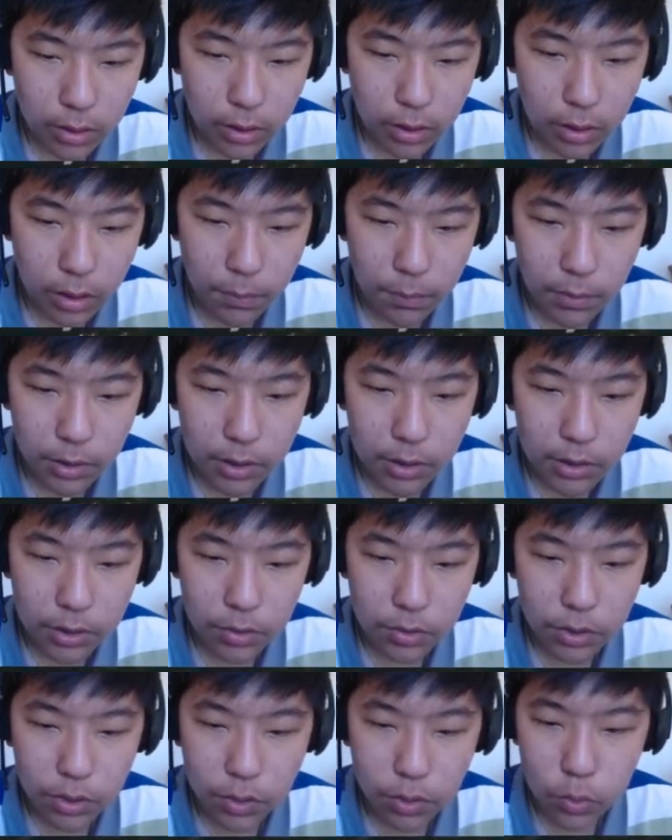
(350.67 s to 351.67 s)
Our money's
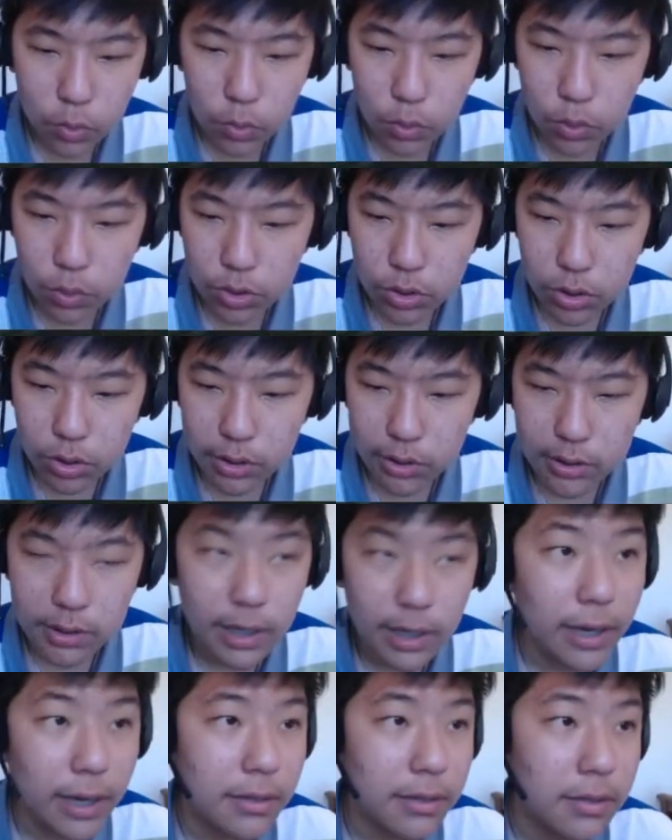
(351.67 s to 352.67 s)
going to... Oh, also
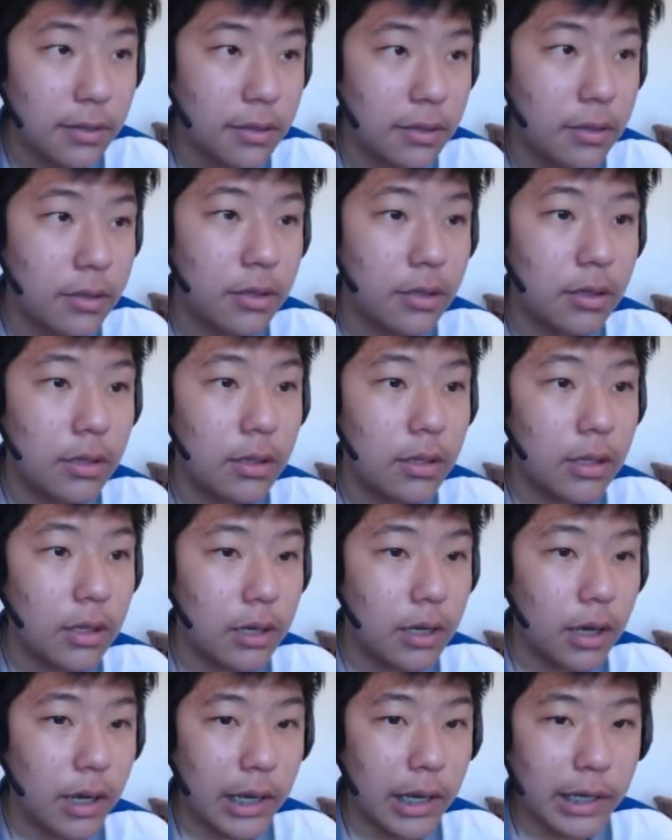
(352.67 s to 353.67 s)
tax.
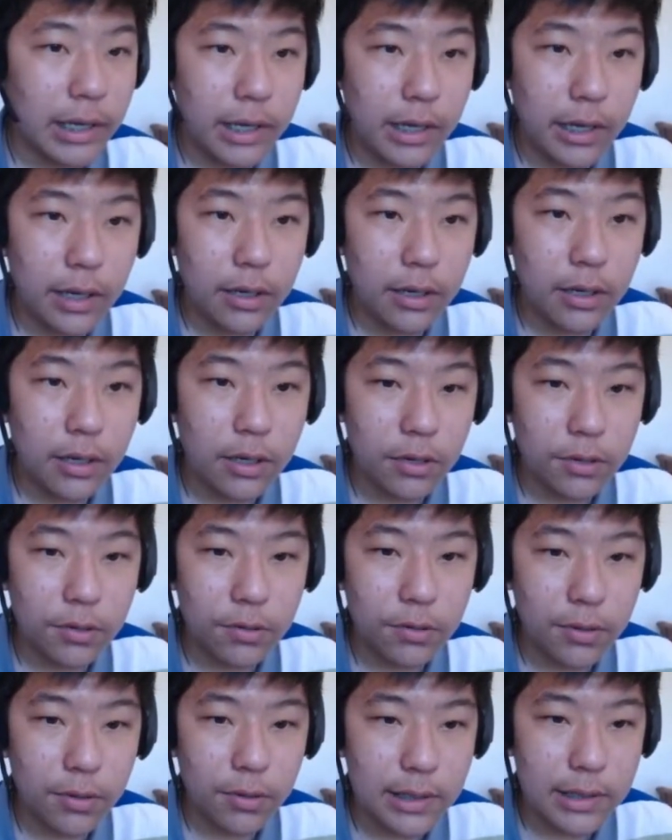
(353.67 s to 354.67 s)
I can
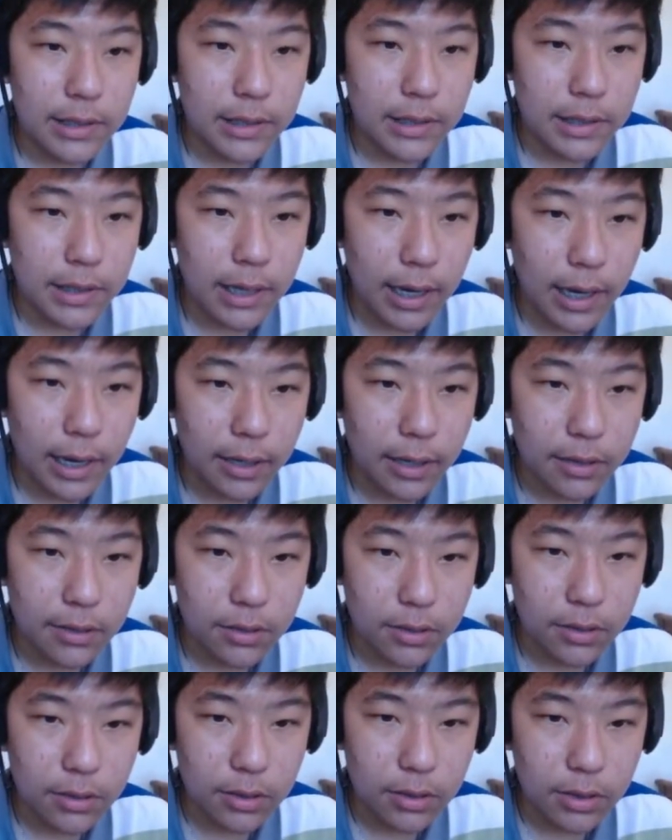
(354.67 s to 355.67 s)
increase
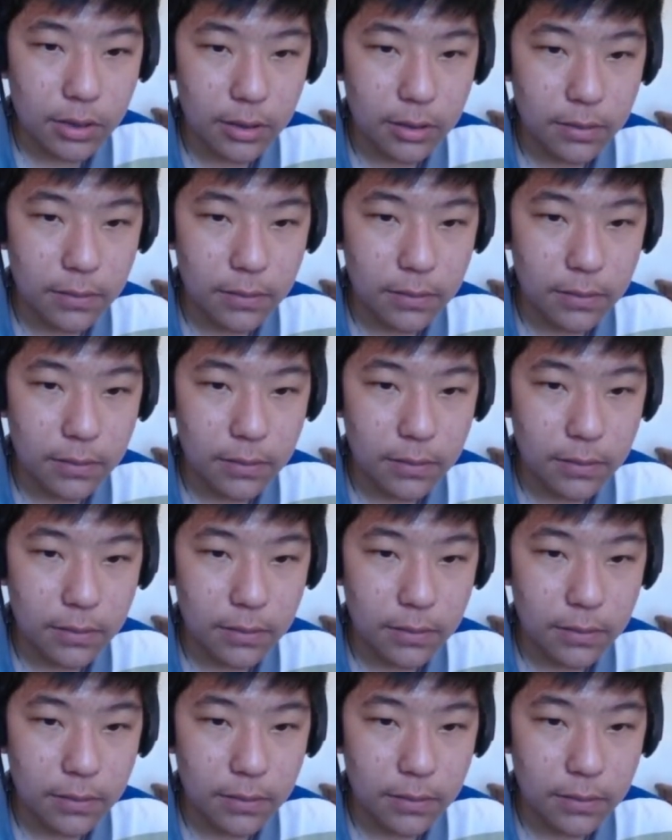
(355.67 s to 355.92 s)
tax here.